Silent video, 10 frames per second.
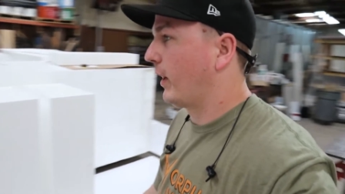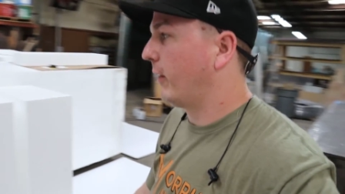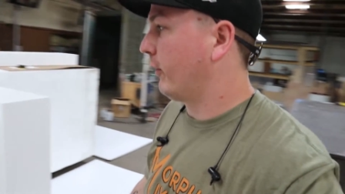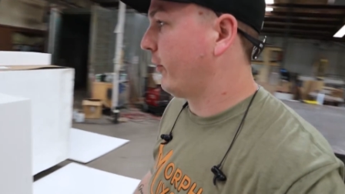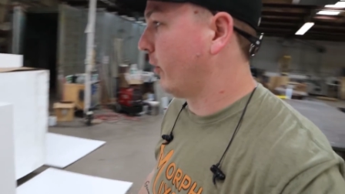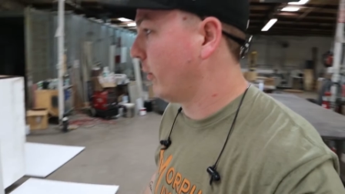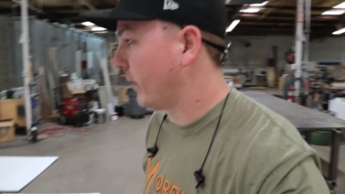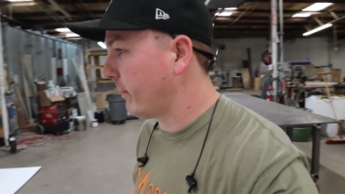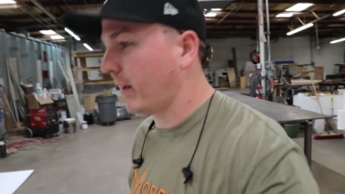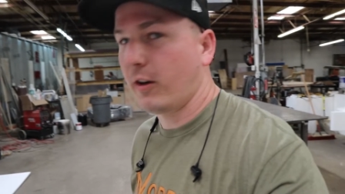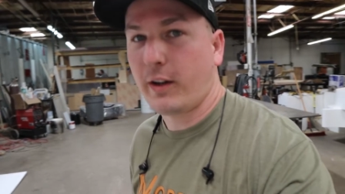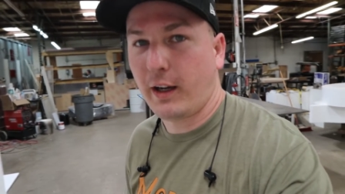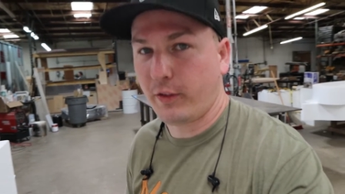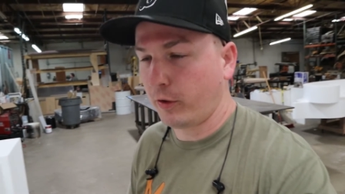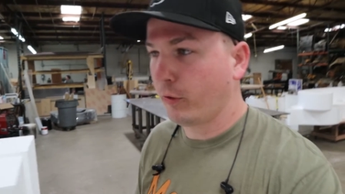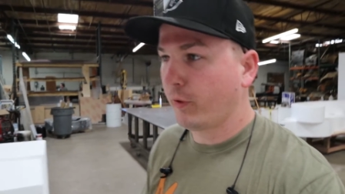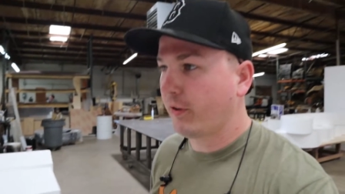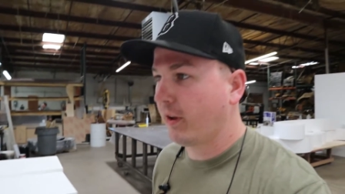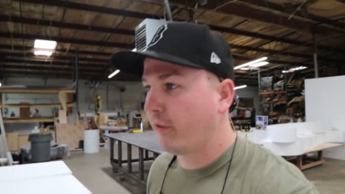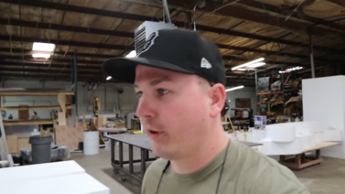styrofoam. They make all kinds of goofy
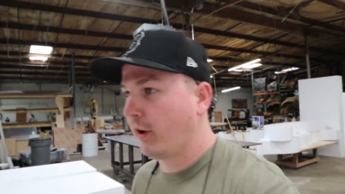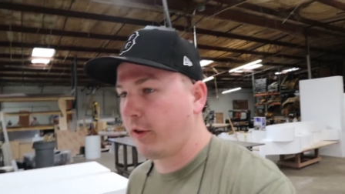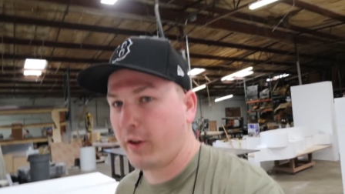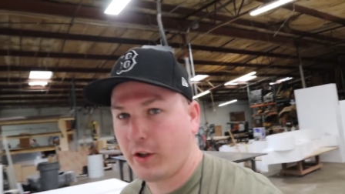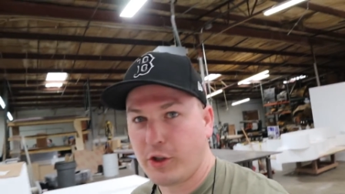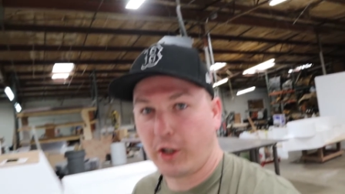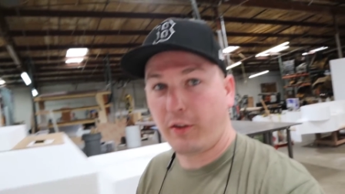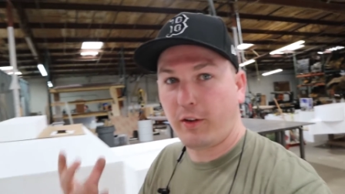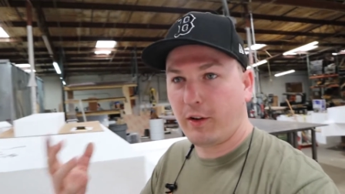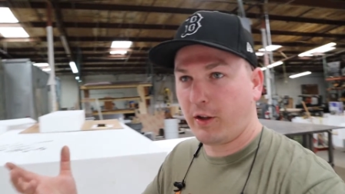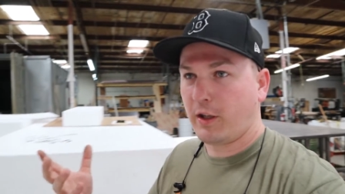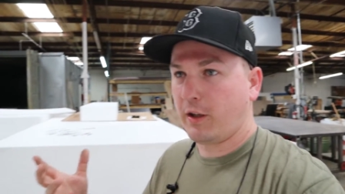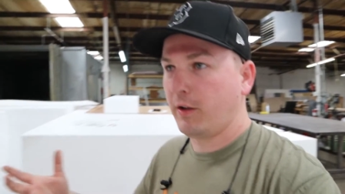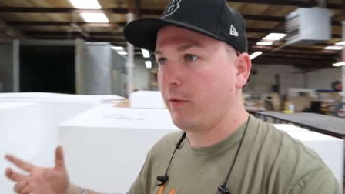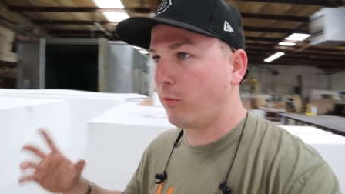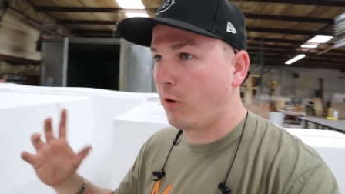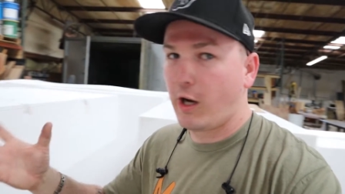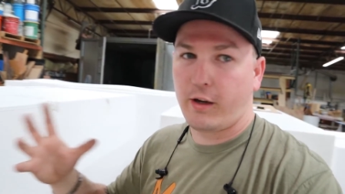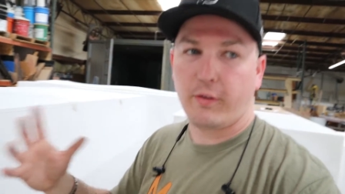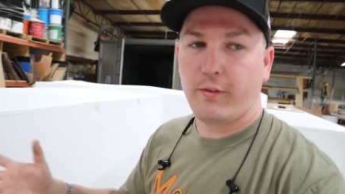stuff here other than just the
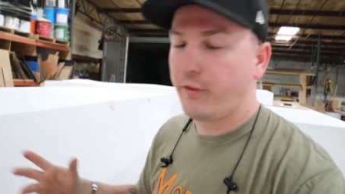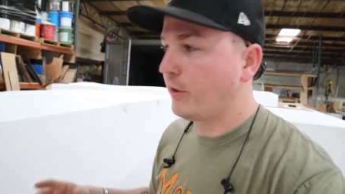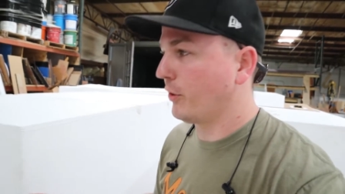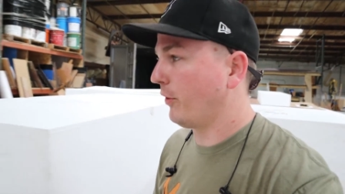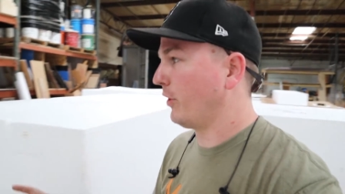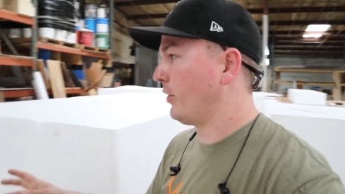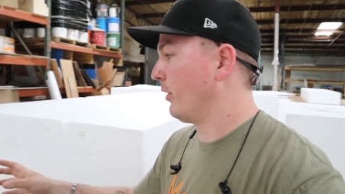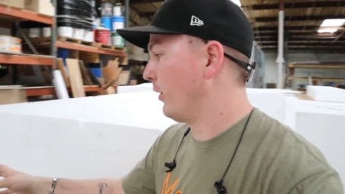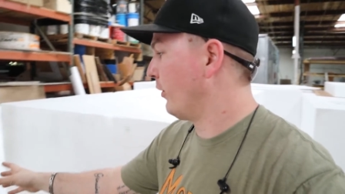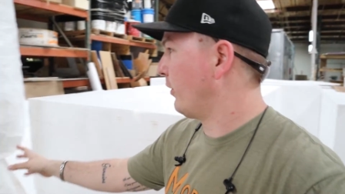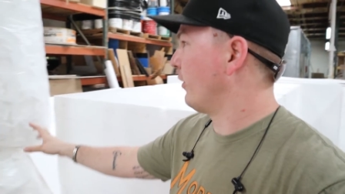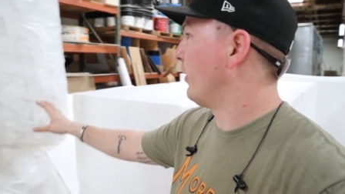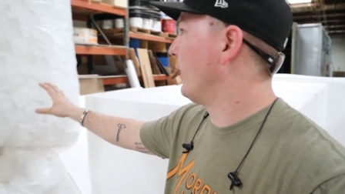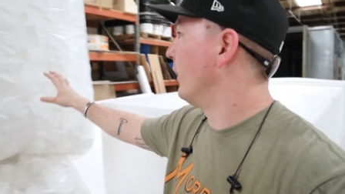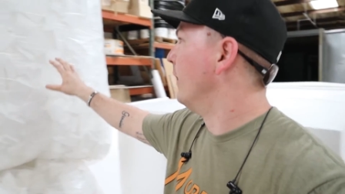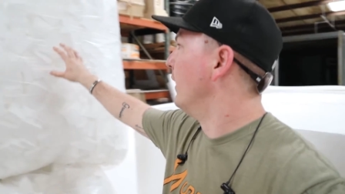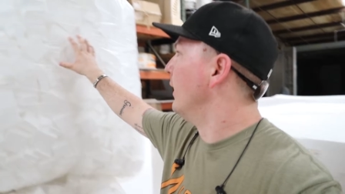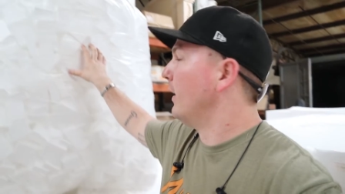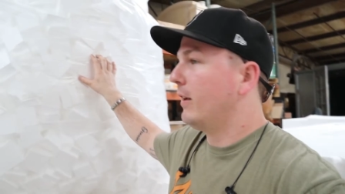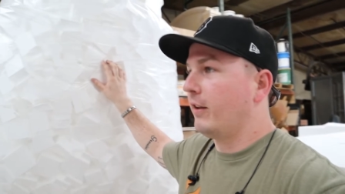rock features that you're used to seeing.
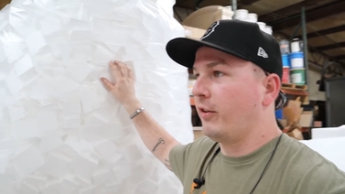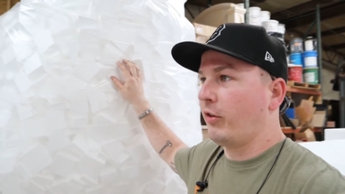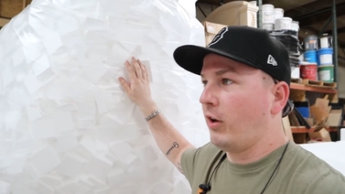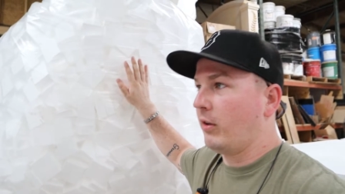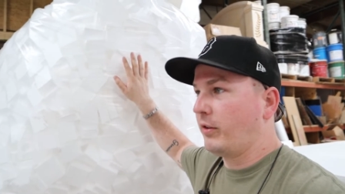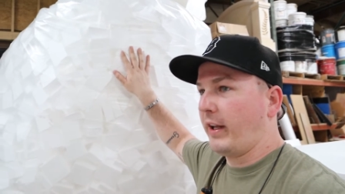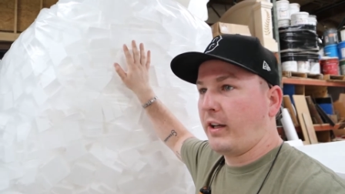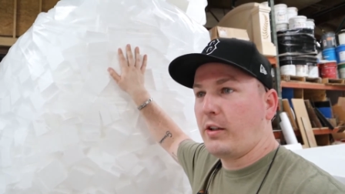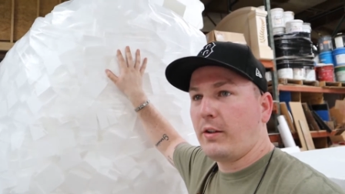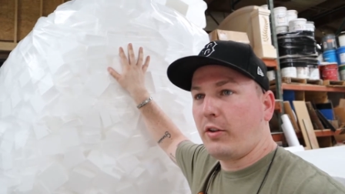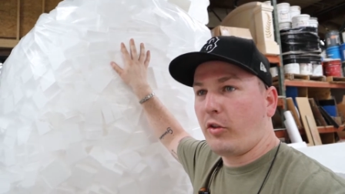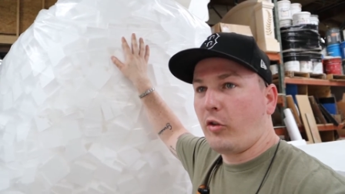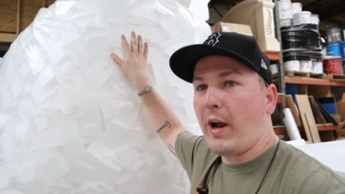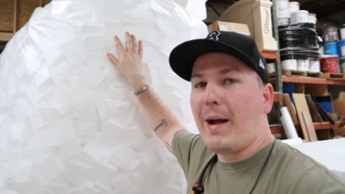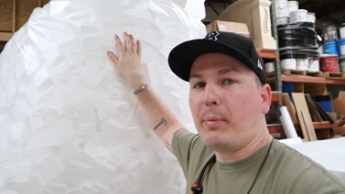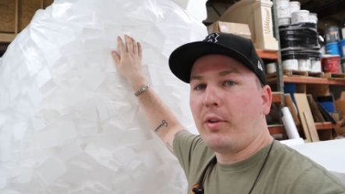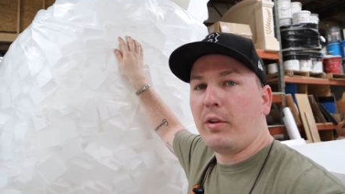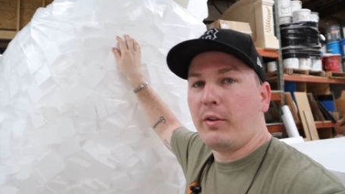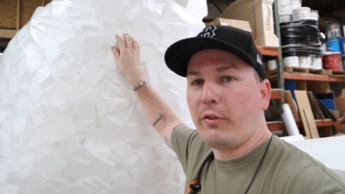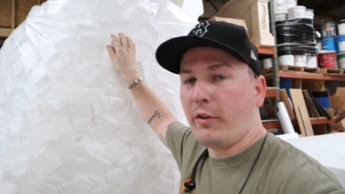These are all like
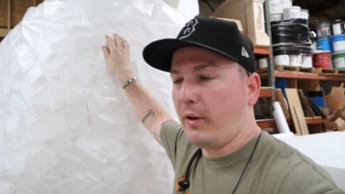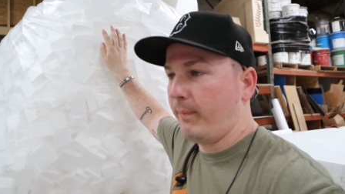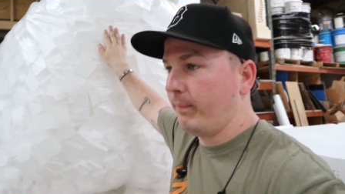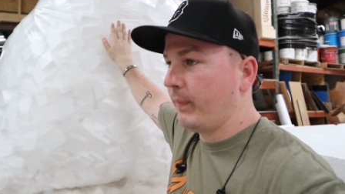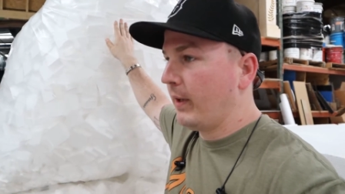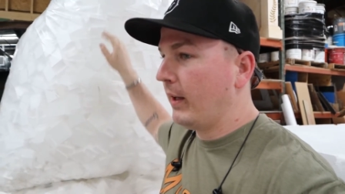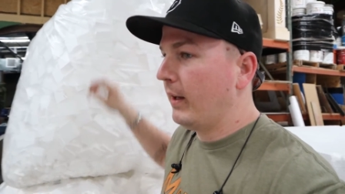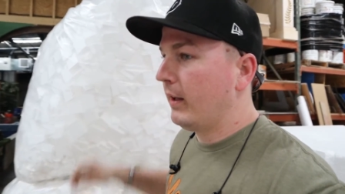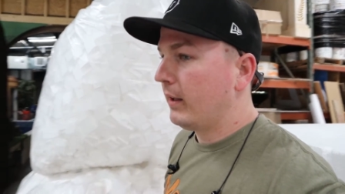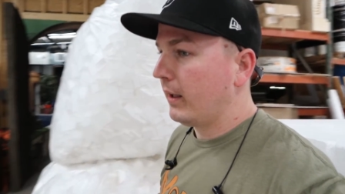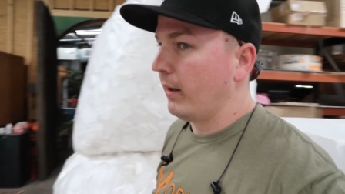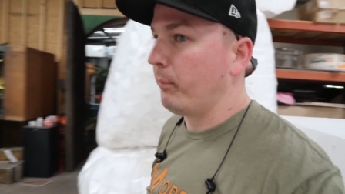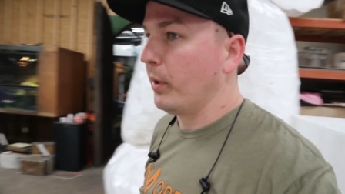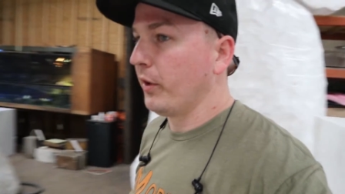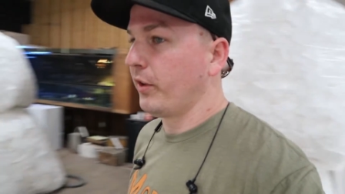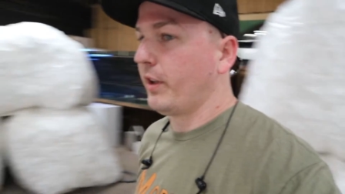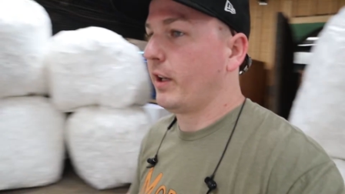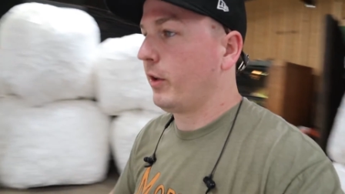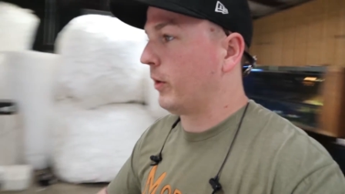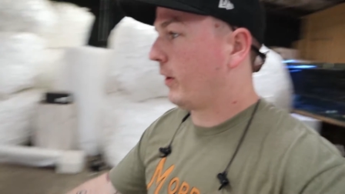scraps from uh, builds that
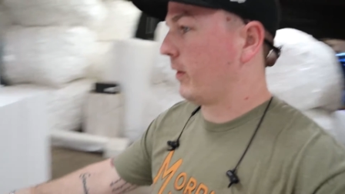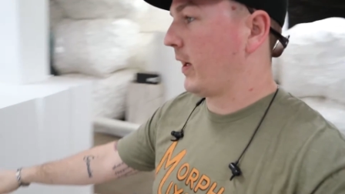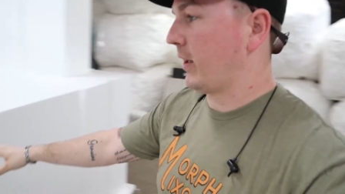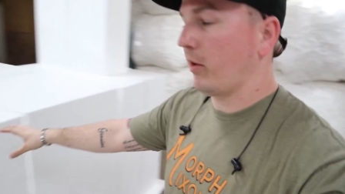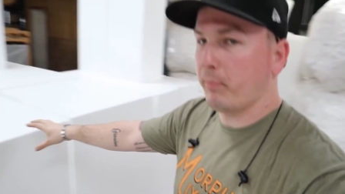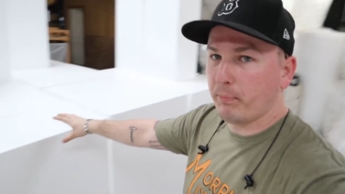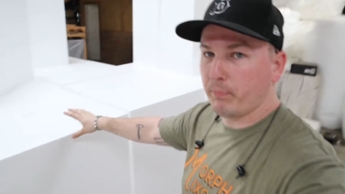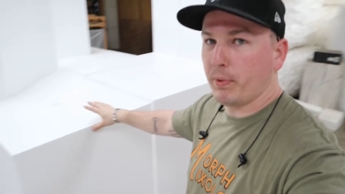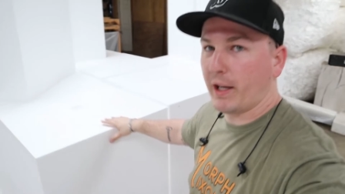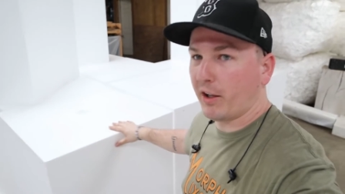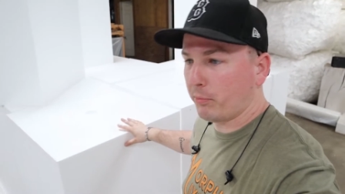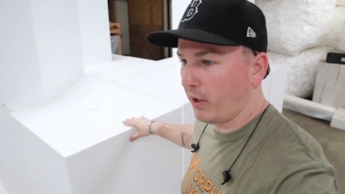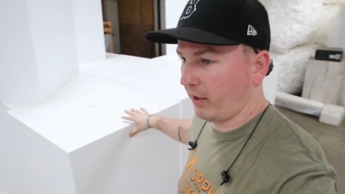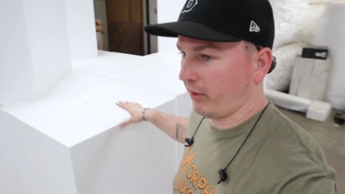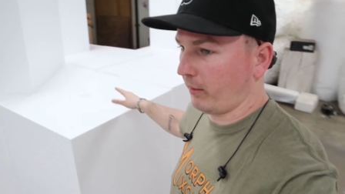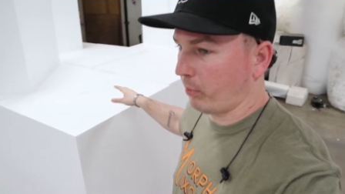they do. They got these big ass blocks on a